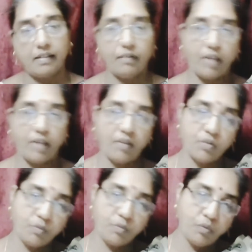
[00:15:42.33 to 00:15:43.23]
The flowers
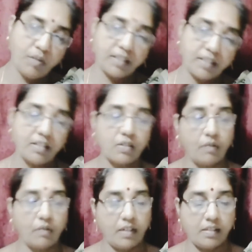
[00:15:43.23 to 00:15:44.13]
would move like this only.